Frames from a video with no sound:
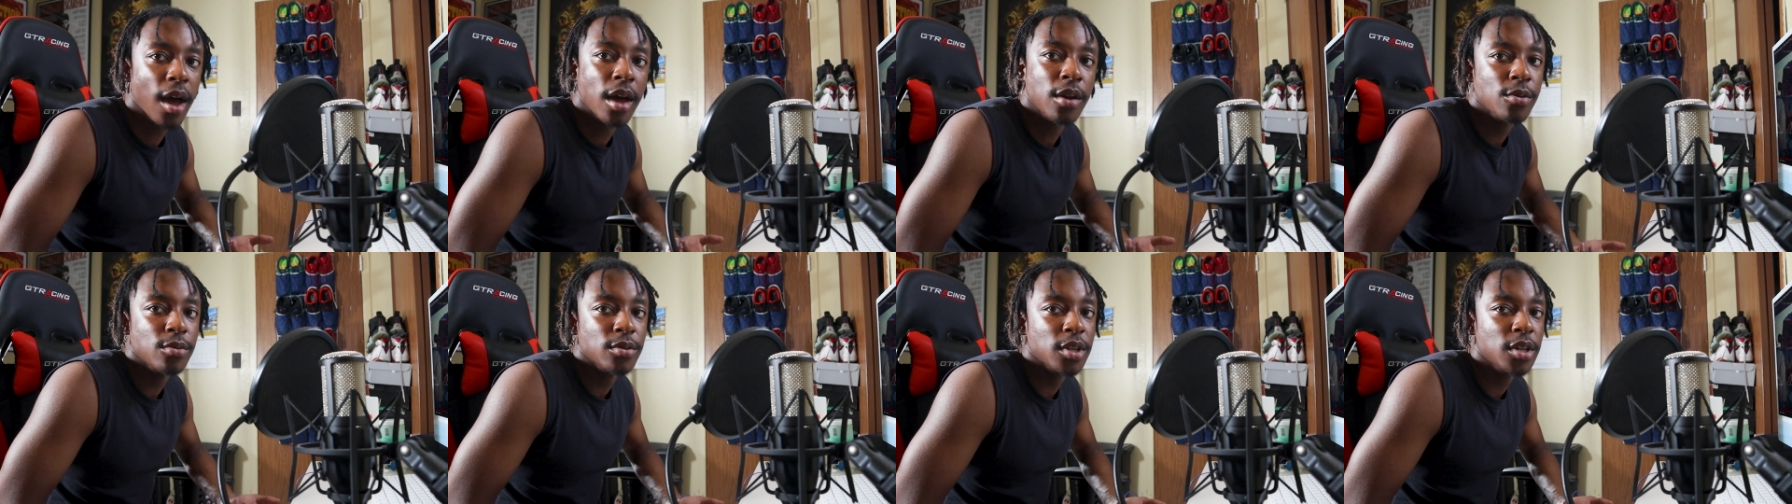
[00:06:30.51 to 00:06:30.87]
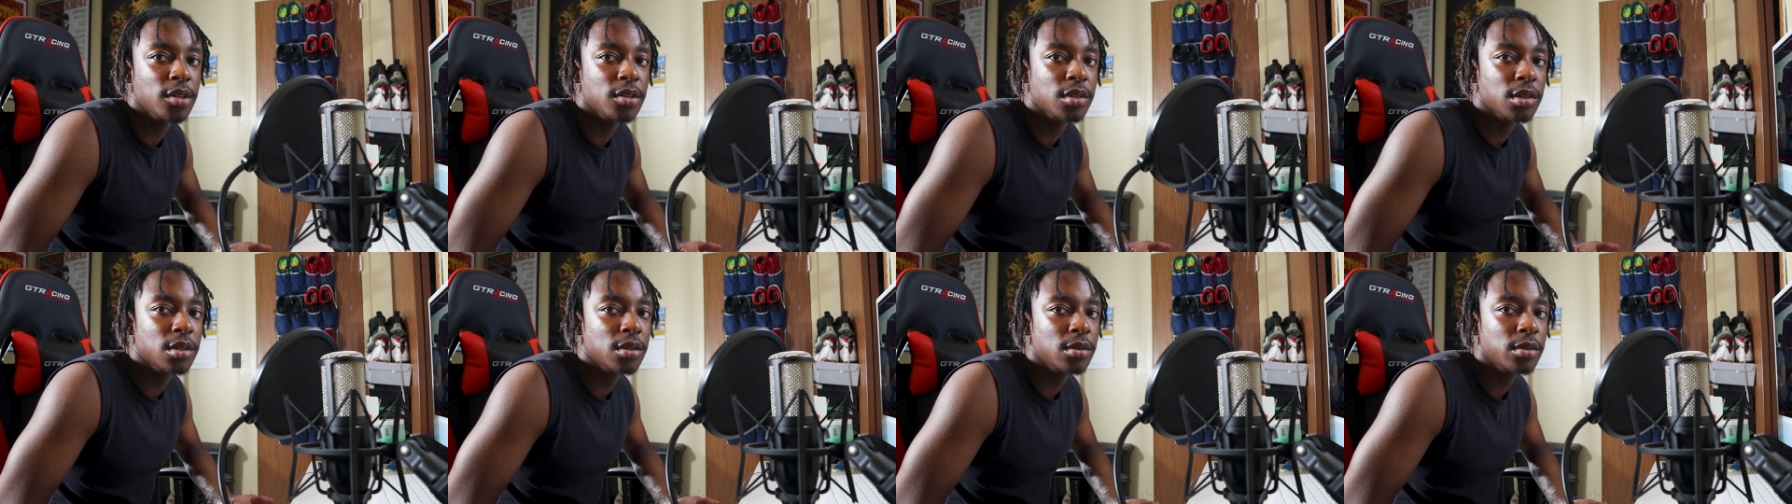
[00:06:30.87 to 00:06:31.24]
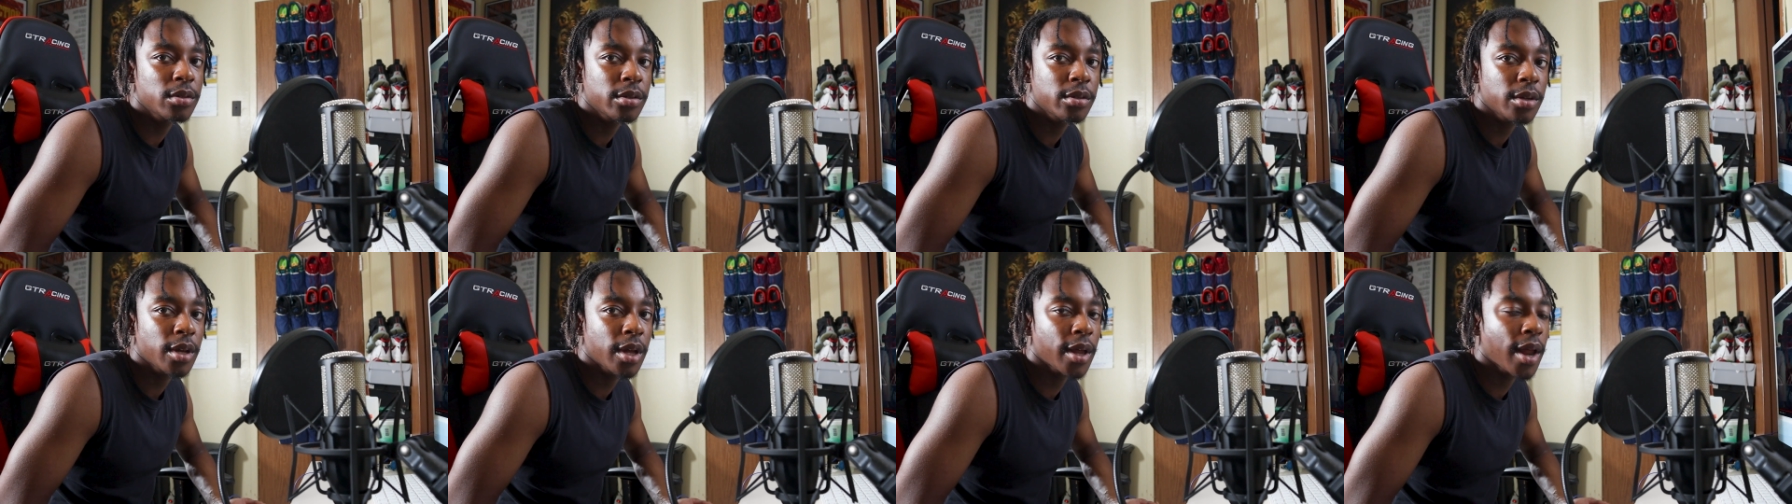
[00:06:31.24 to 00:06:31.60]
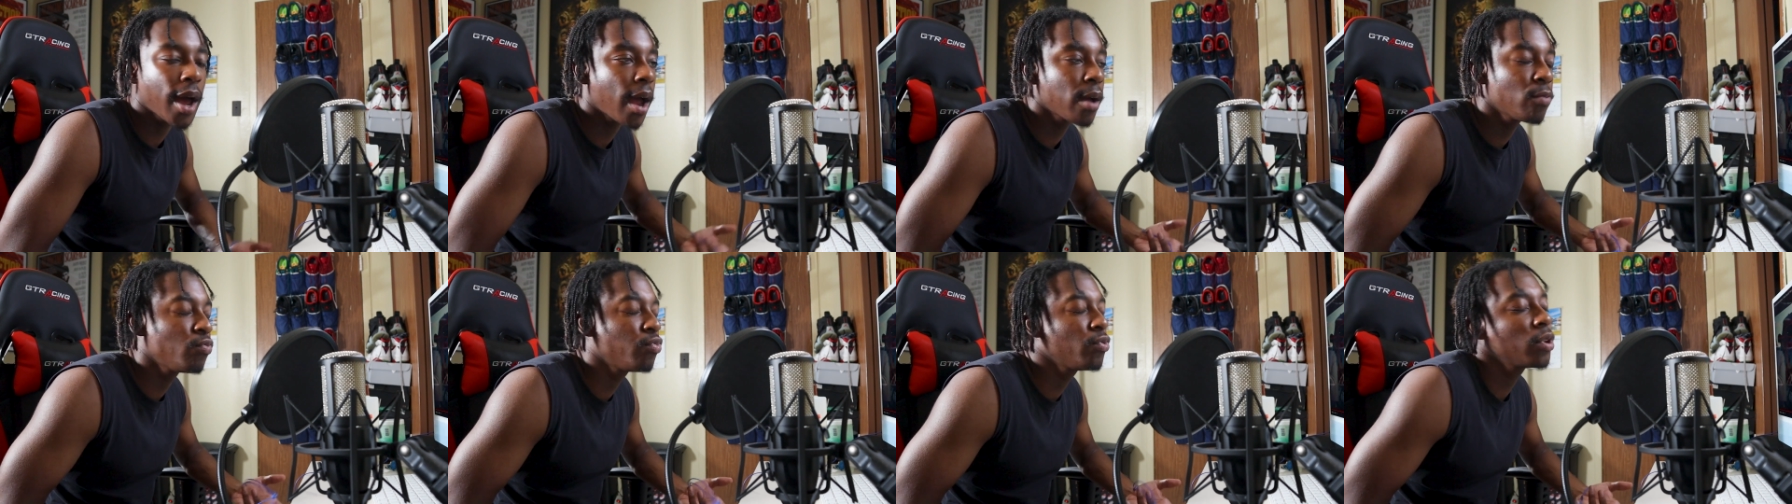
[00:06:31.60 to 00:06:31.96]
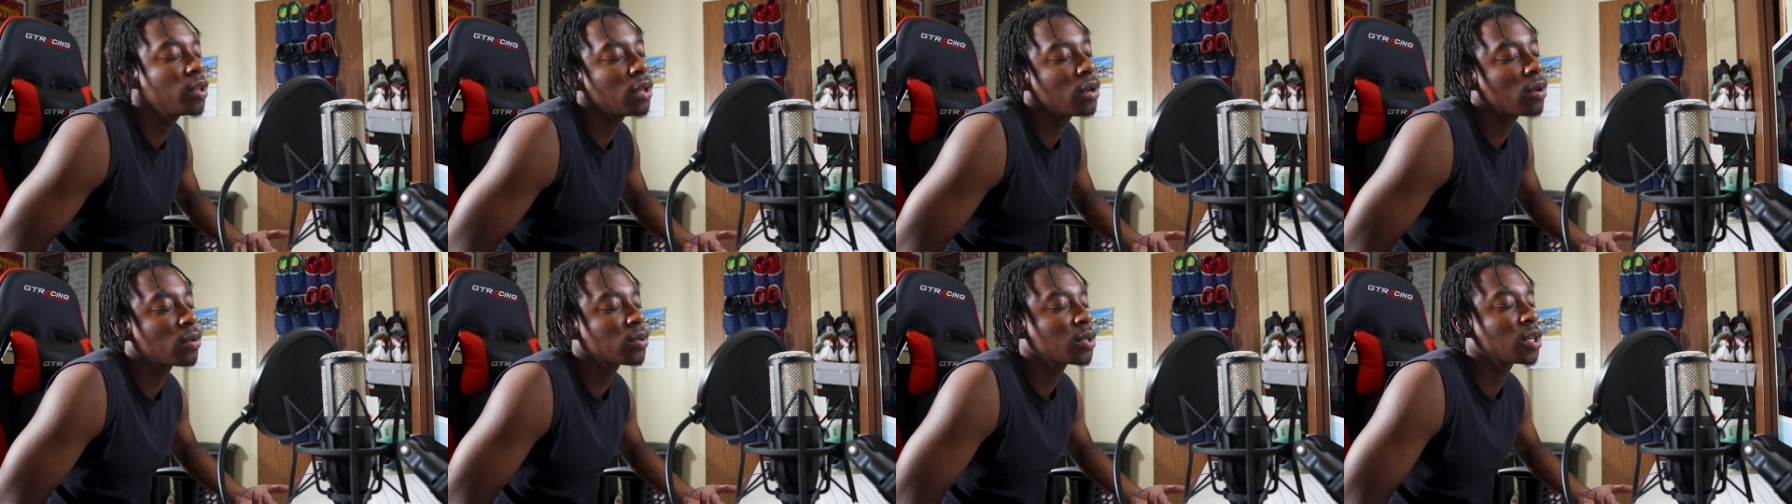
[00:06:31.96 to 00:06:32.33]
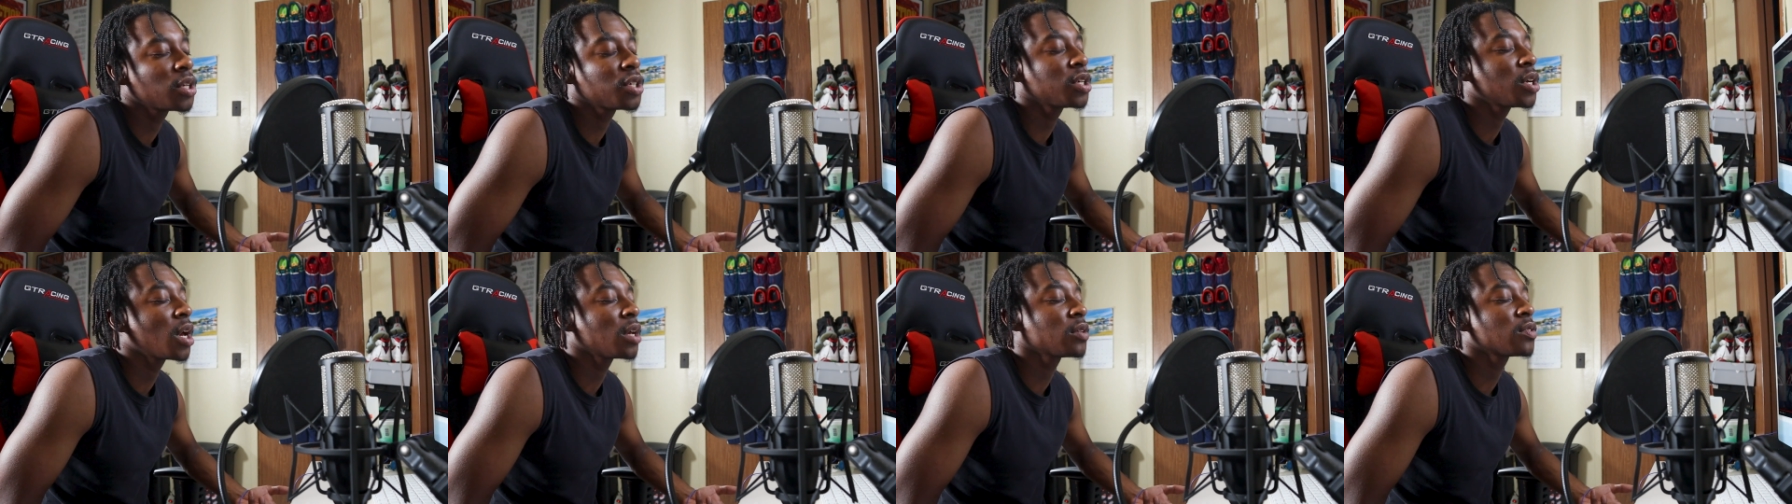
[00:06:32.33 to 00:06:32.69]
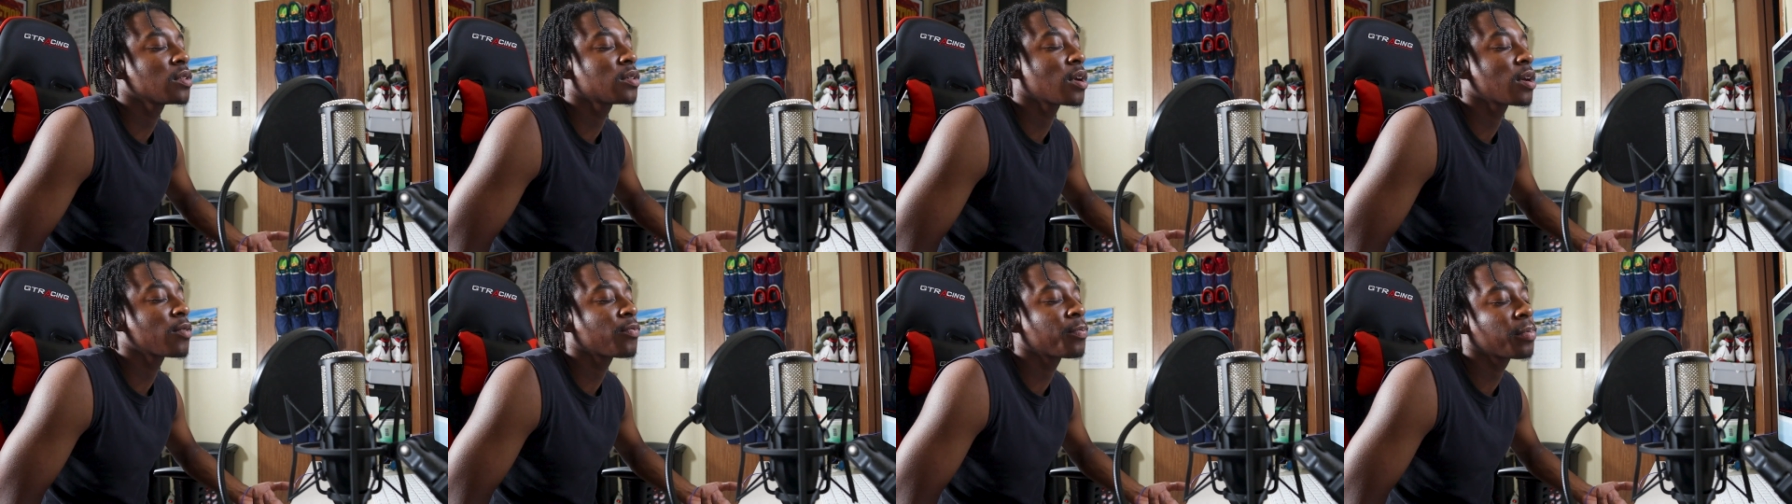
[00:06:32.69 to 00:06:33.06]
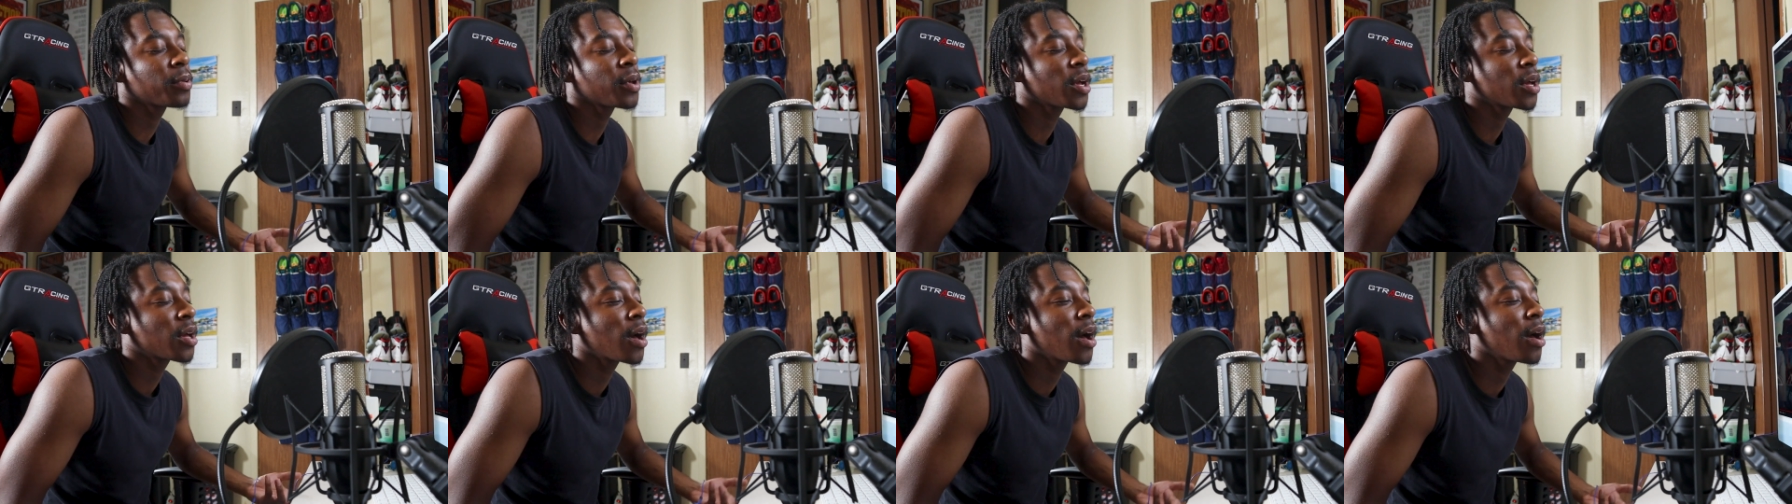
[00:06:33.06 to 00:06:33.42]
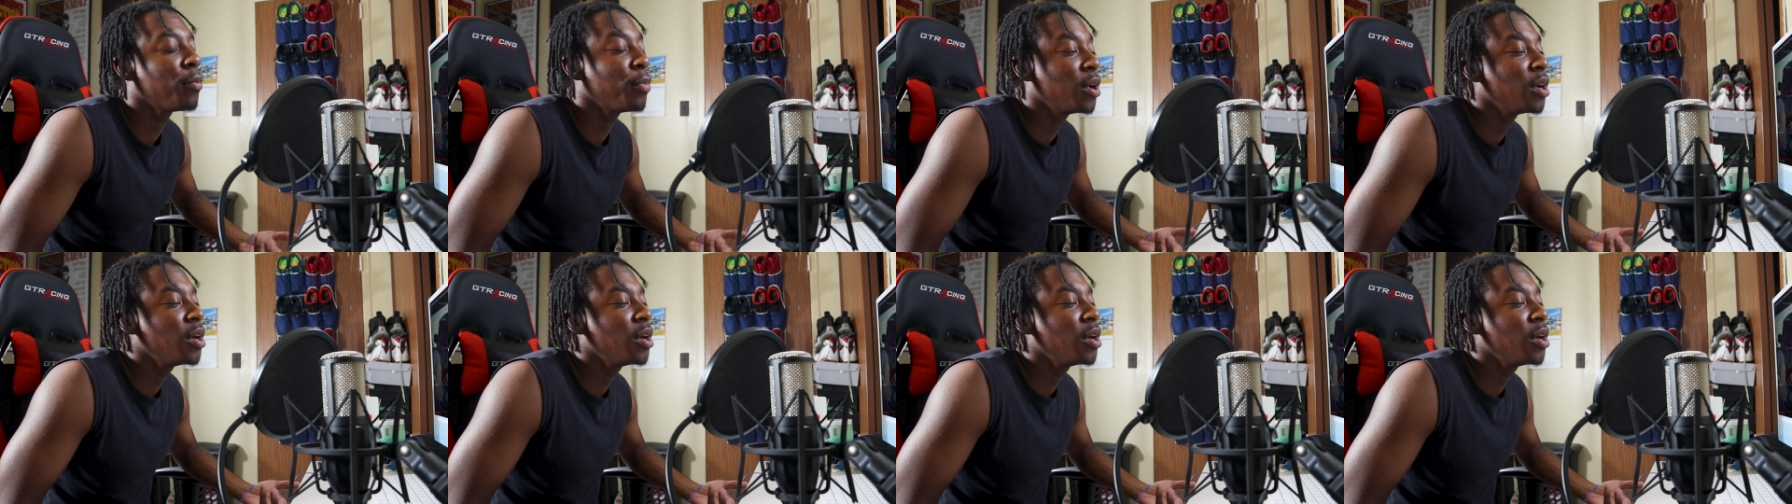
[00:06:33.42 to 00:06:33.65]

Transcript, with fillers: I don't think so, and I really don't think she has the time for play COD,